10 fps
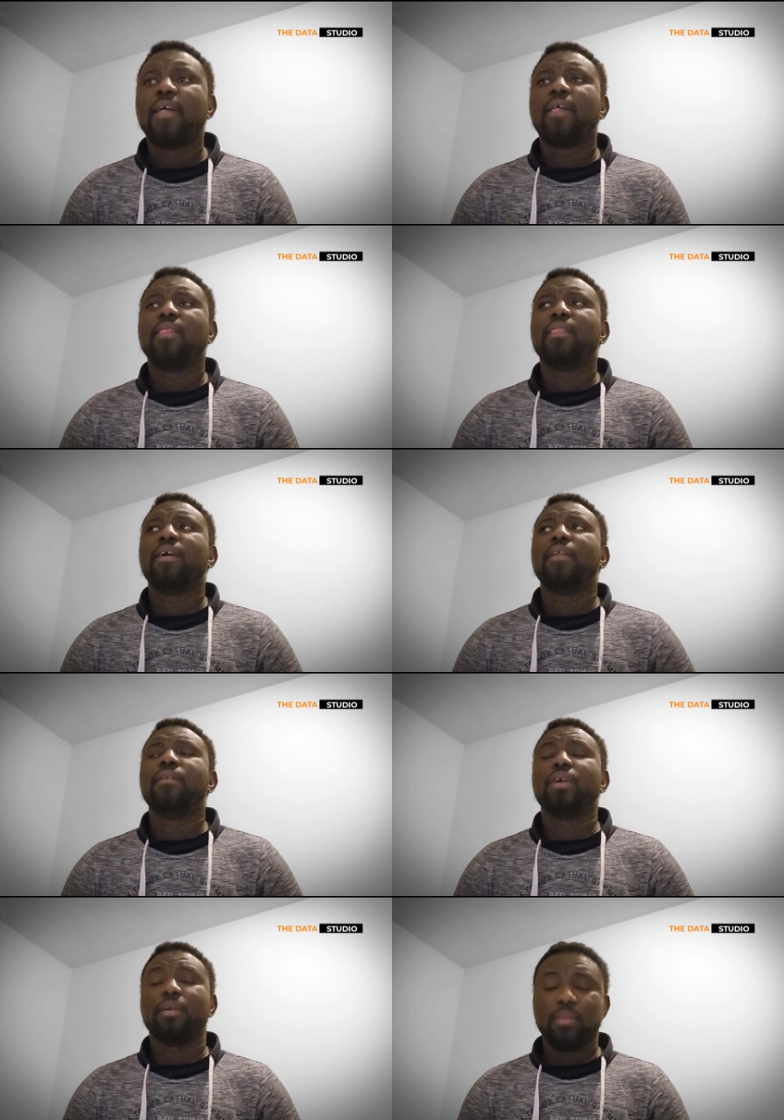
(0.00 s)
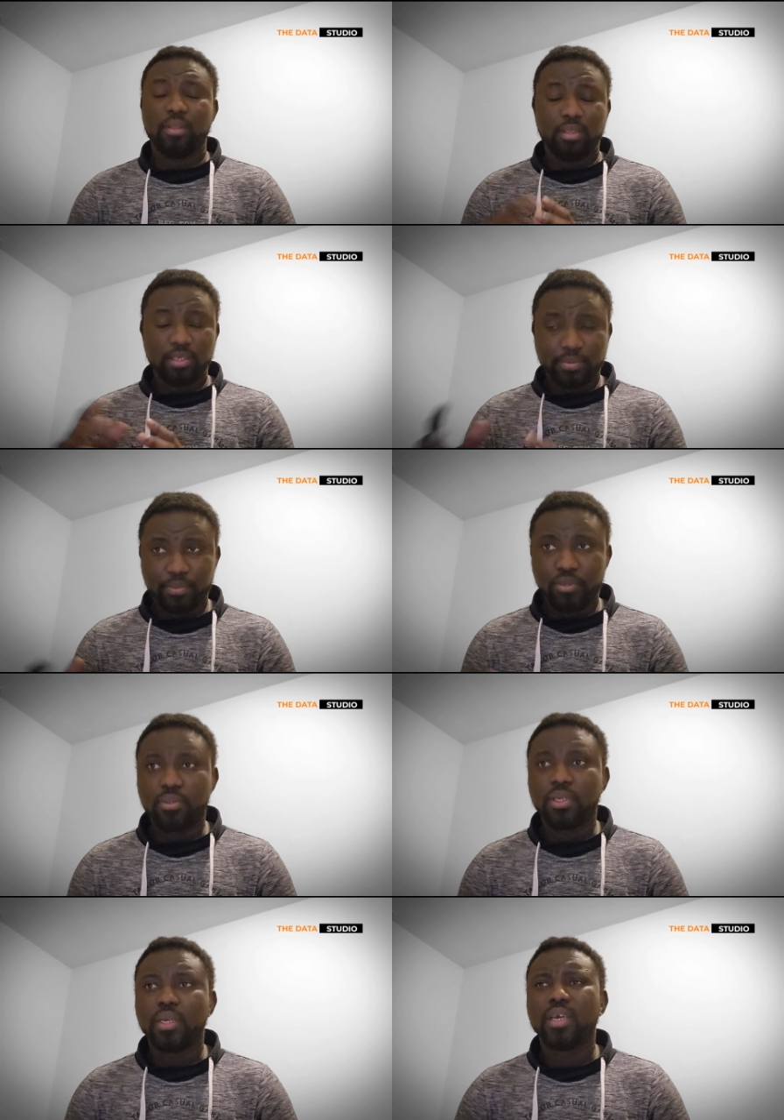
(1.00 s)
and then in this field,
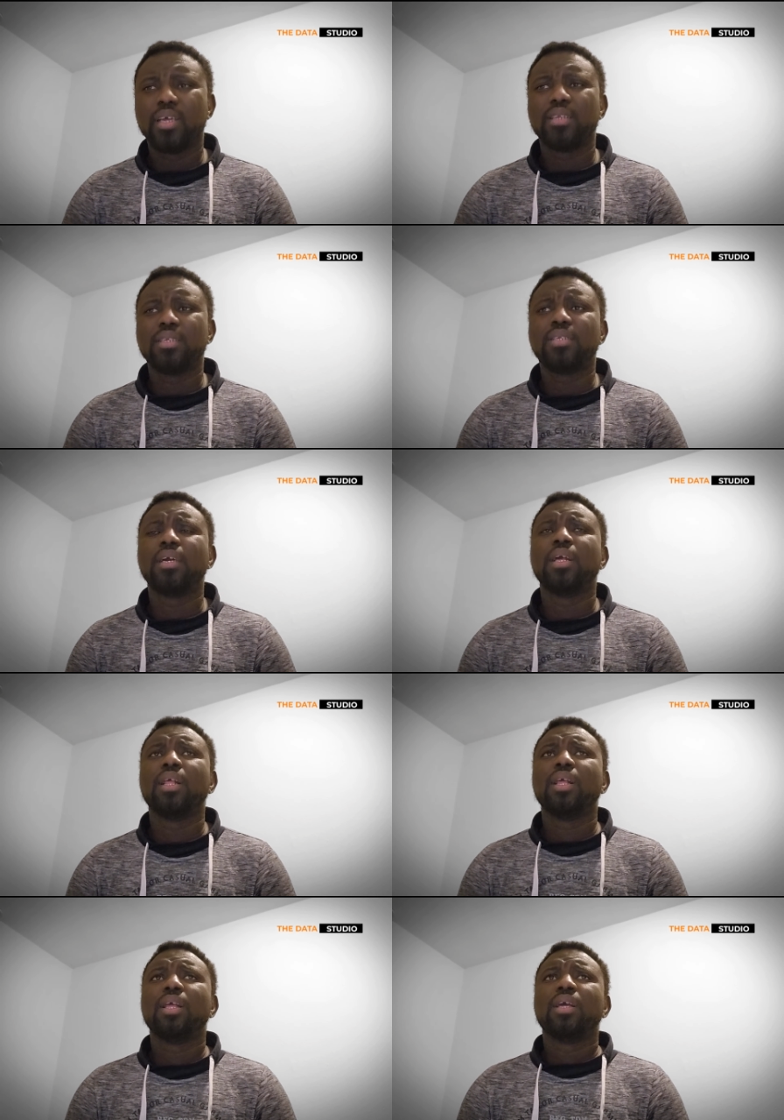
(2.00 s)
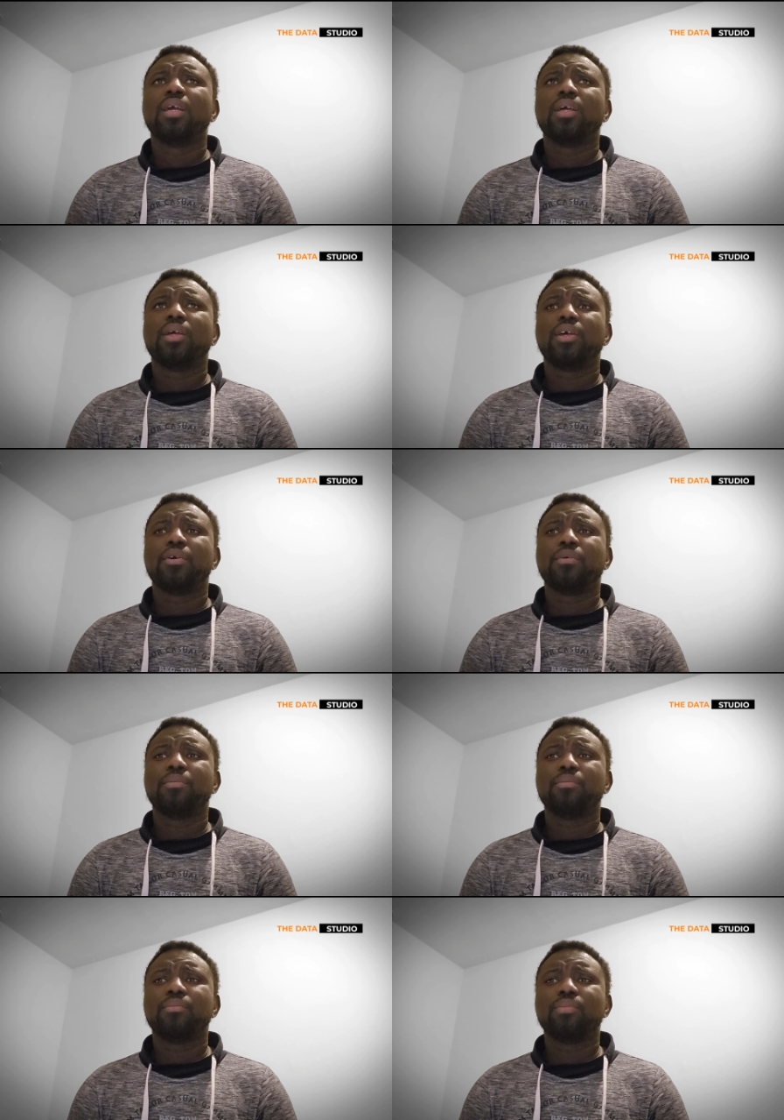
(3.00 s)
and
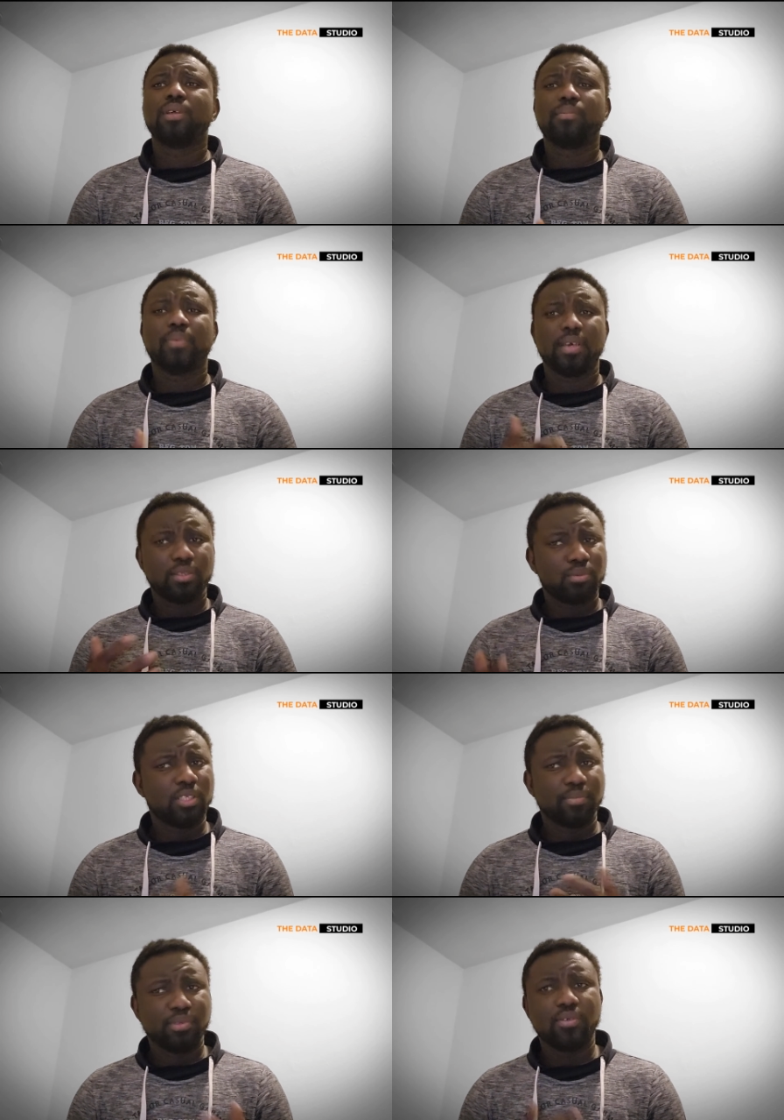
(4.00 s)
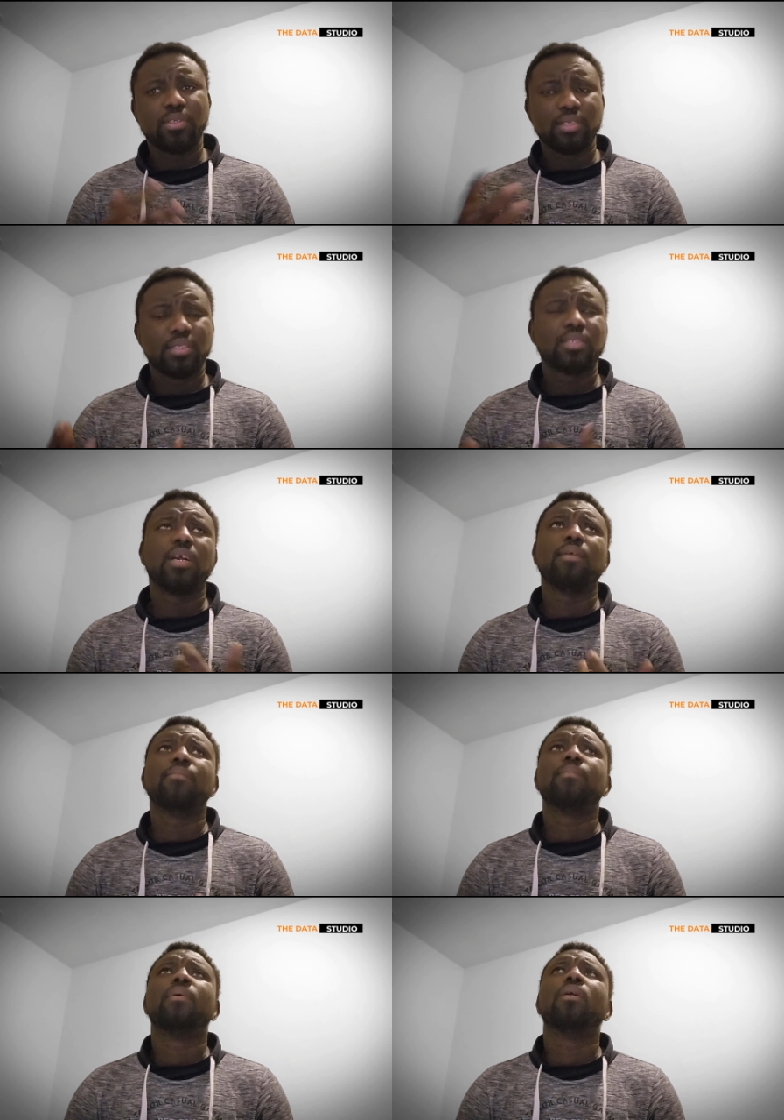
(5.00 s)
the person was building
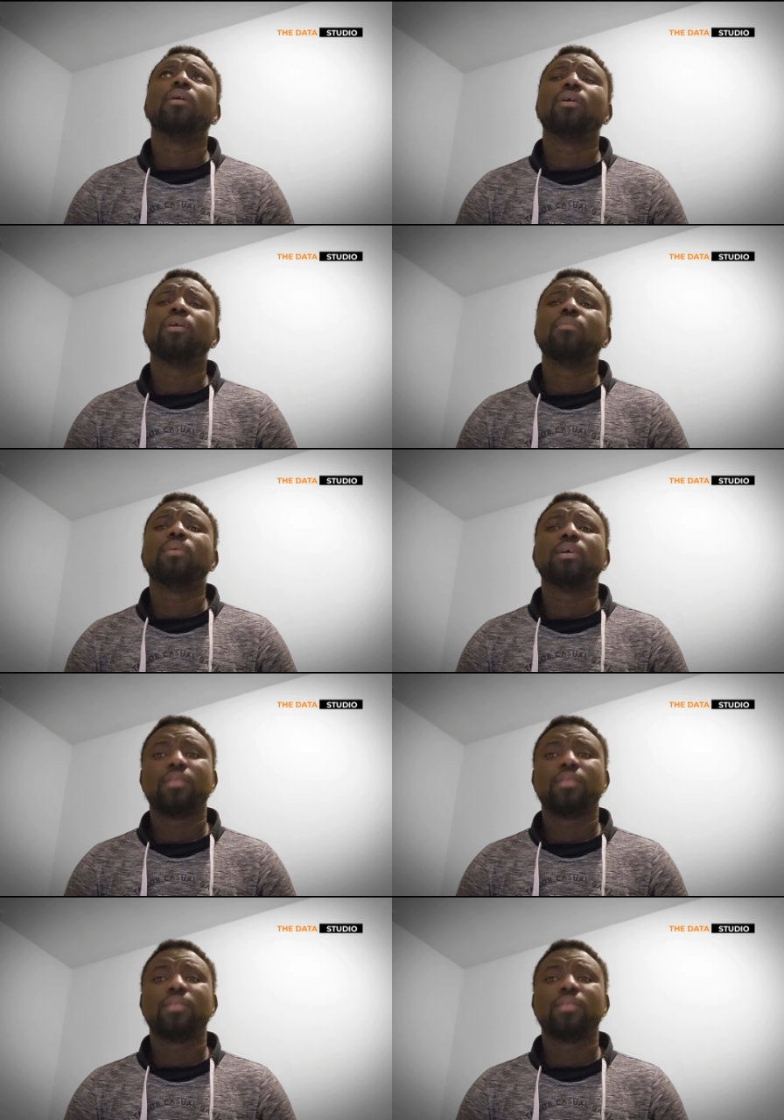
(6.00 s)
a